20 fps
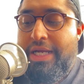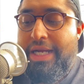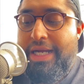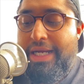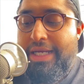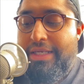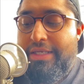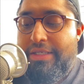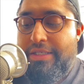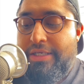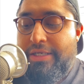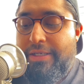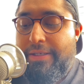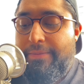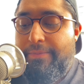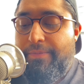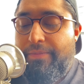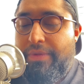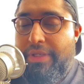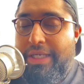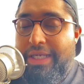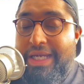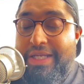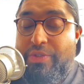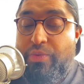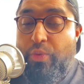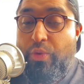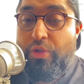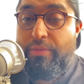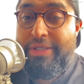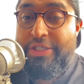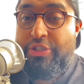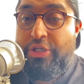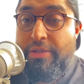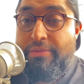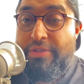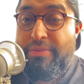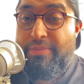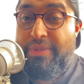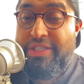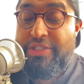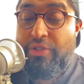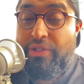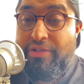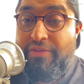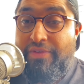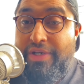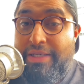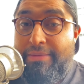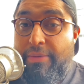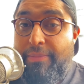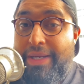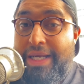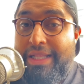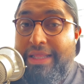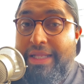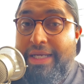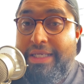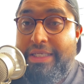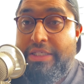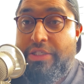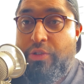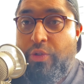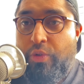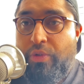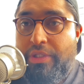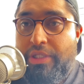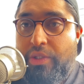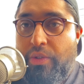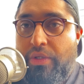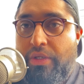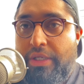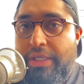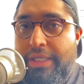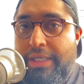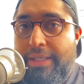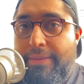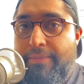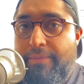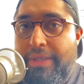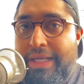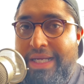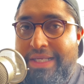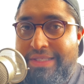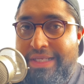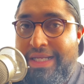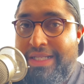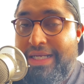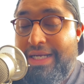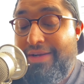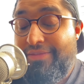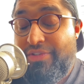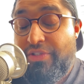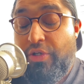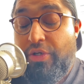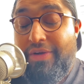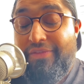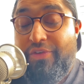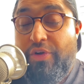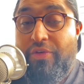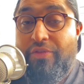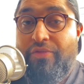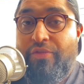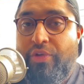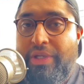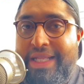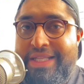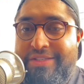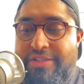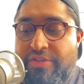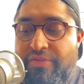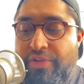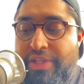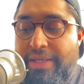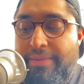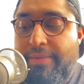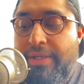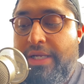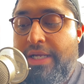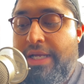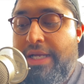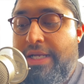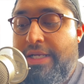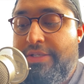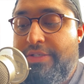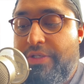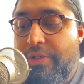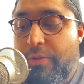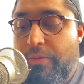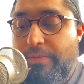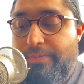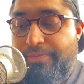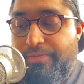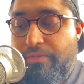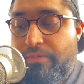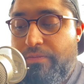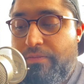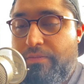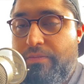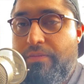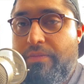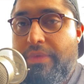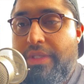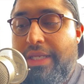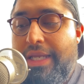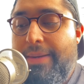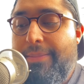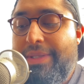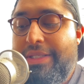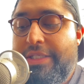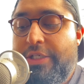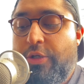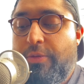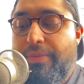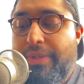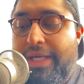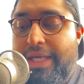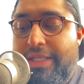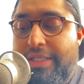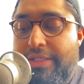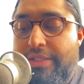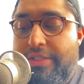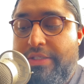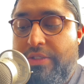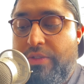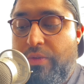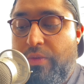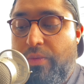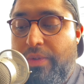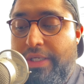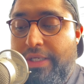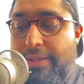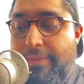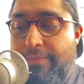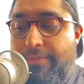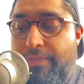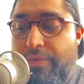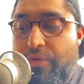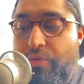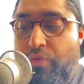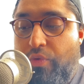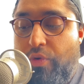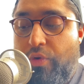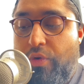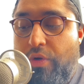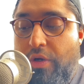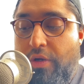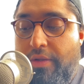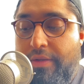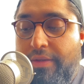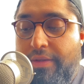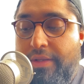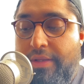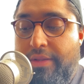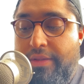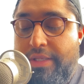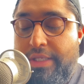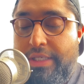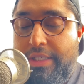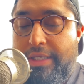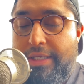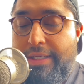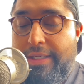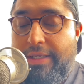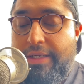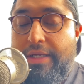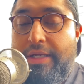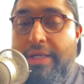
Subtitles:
and it gets walled by Charmers, but it's totally fine. My backline totally I've got full answers for them. So I'm building up again to throw on the